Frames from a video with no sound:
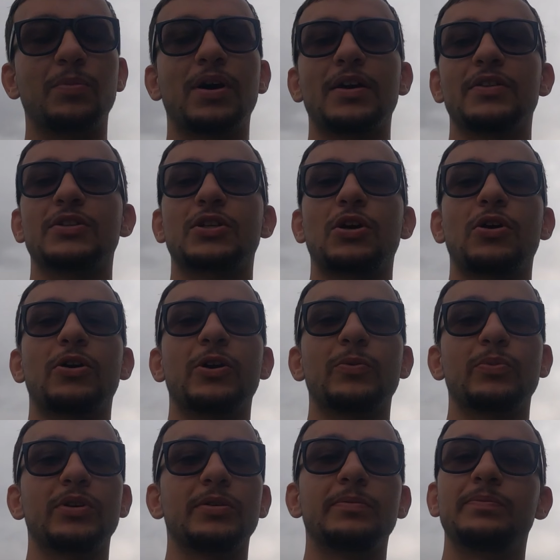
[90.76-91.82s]
to buy this car
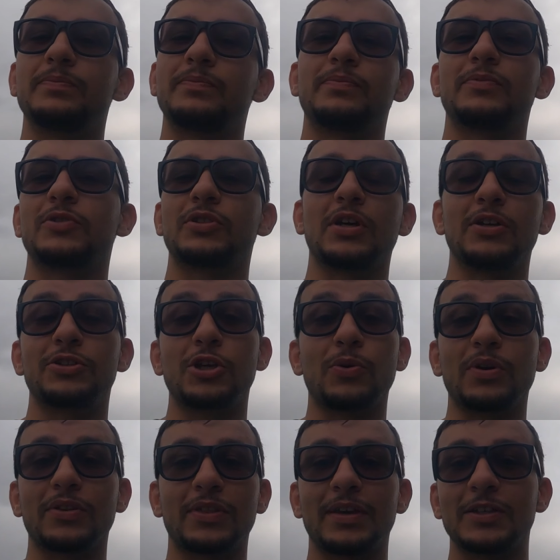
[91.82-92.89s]
and be
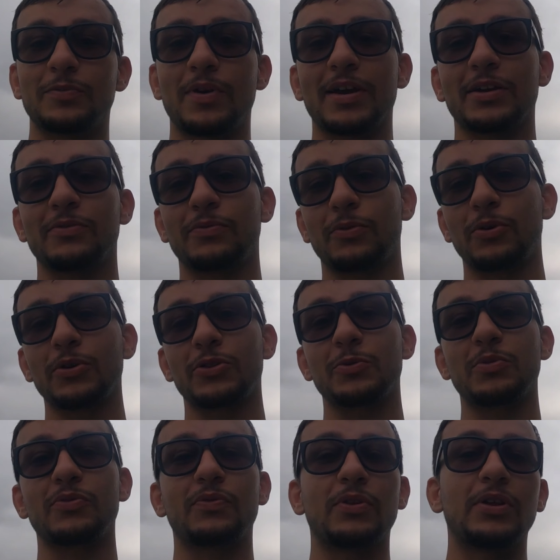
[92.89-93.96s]
towing things back and forth or
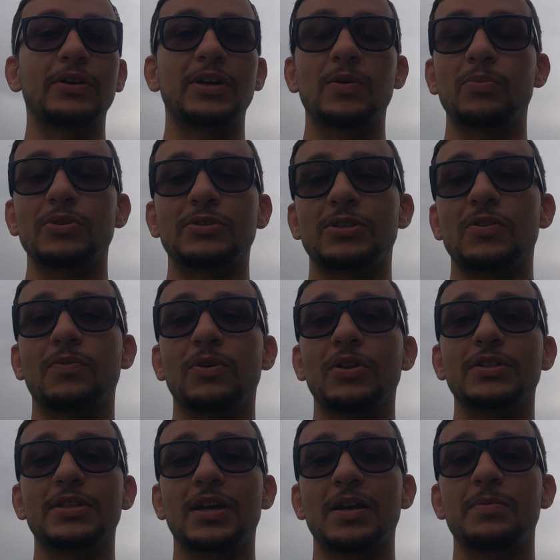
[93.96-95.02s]
be filling it up with stuff all
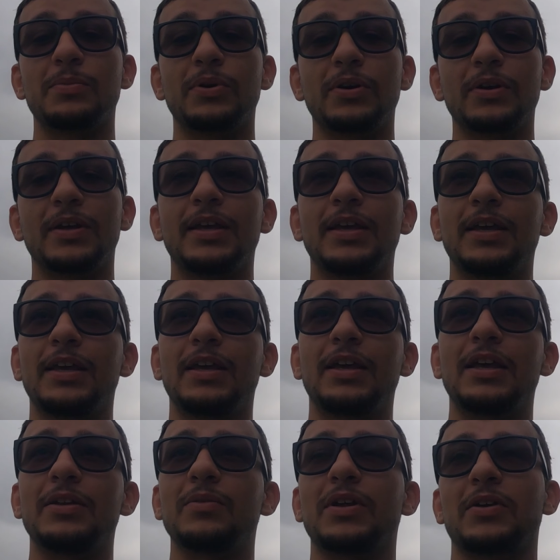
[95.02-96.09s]
the time. But
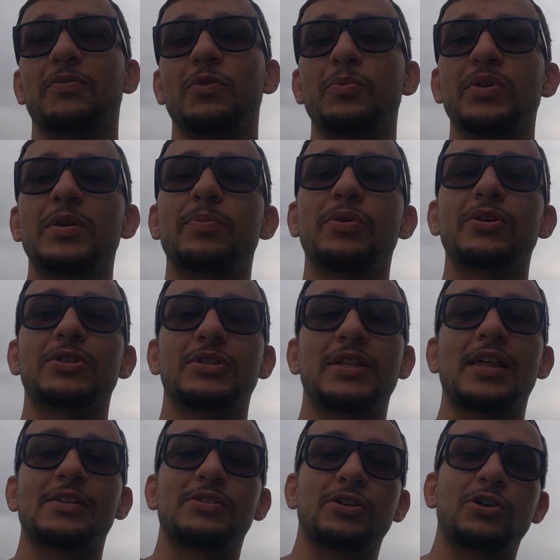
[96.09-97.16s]
like for me personally, I
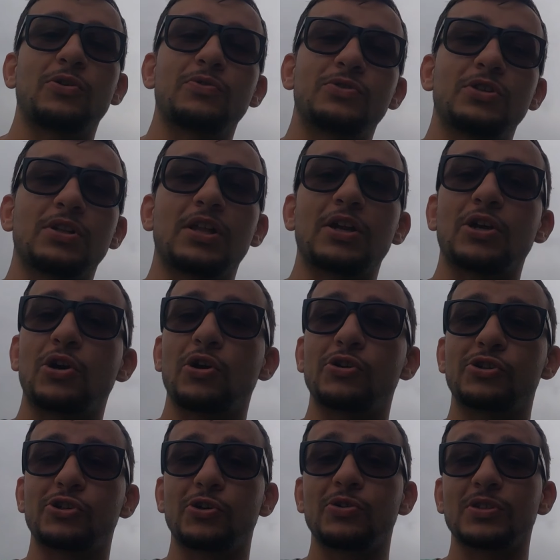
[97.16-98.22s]
like to go to a lot of car
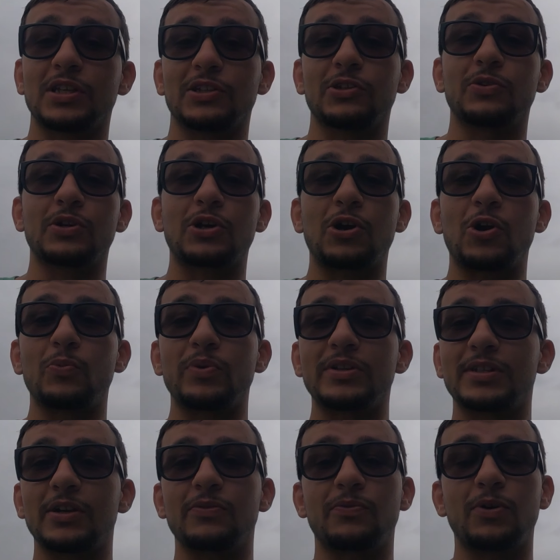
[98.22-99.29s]
shows. I like to go to car meets
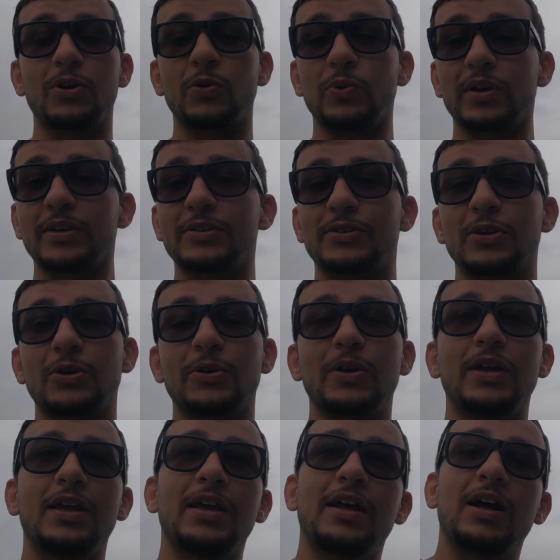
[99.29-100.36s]
that are far away, so
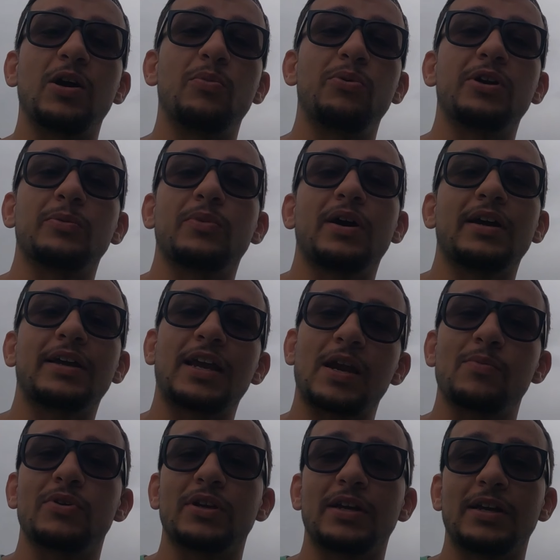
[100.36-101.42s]
I'll bring my
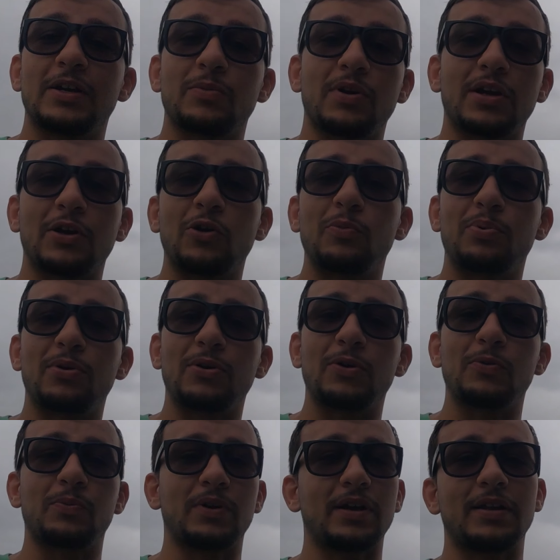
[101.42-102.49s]
camera gear, my
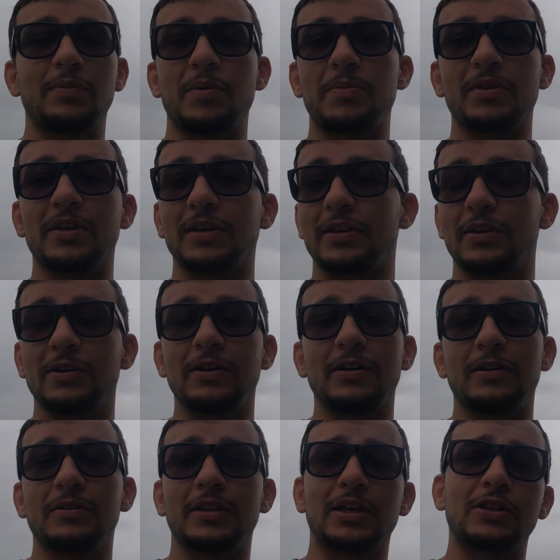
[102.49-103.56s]
GoPro, maybe like
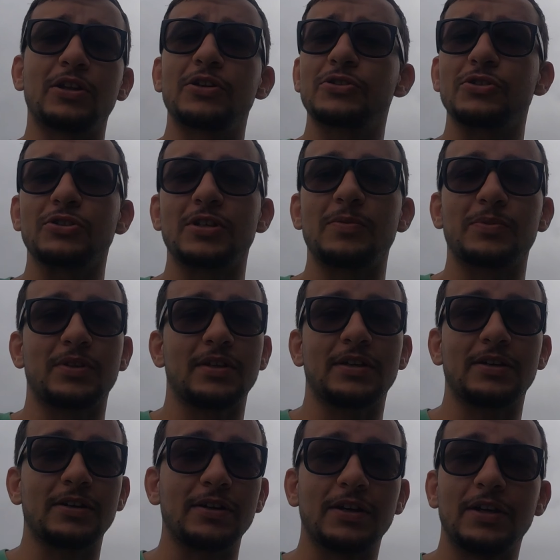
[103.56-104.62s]
a lunch or something,
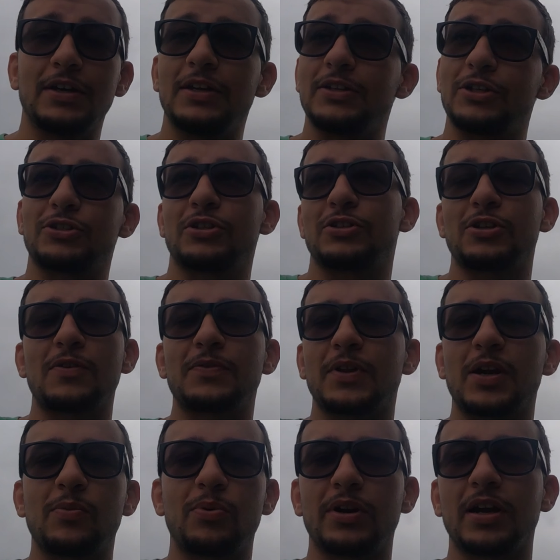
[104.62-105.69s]
or just the stuff that
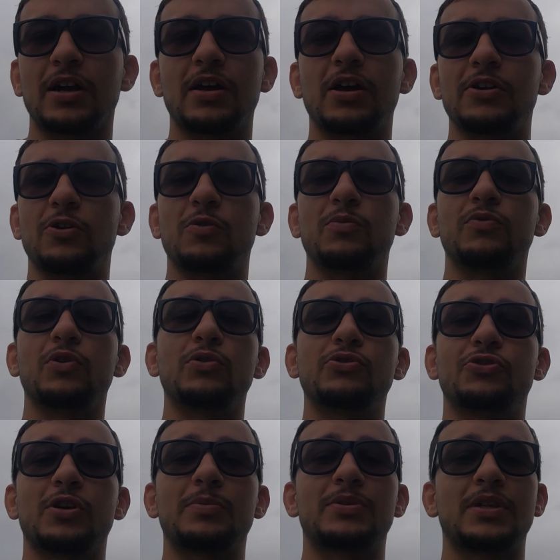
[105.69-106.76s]
I bring on normal road
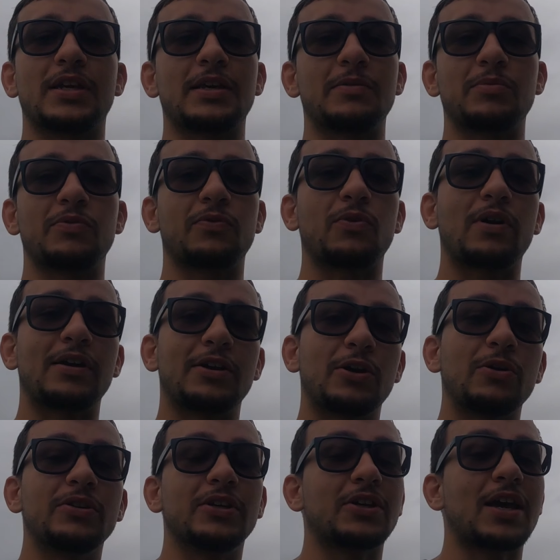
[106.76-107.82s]
trips, and before I
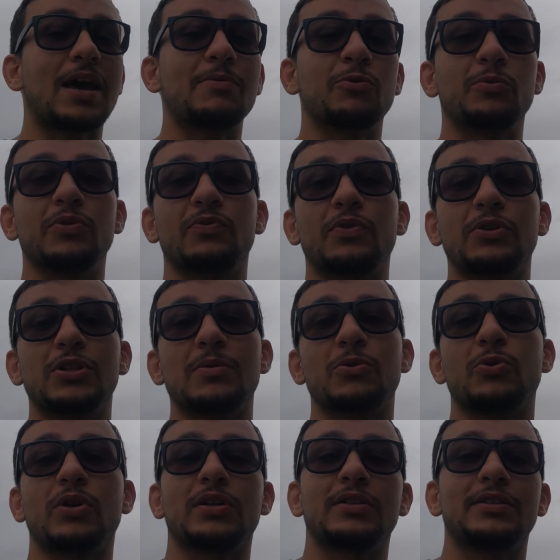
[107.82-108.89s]
know it, the cabin will be filled up
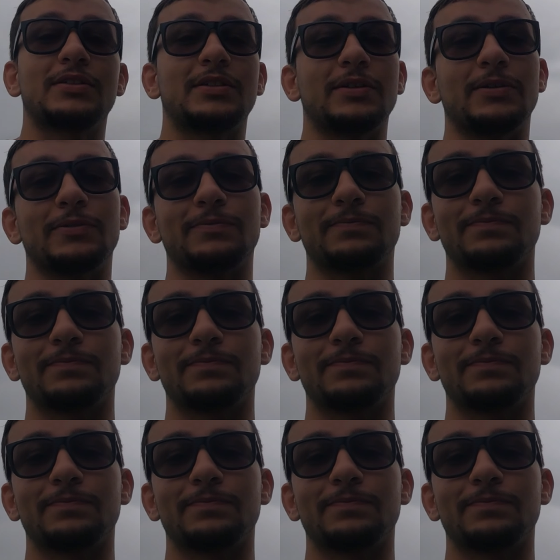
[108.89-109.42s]
quickly. So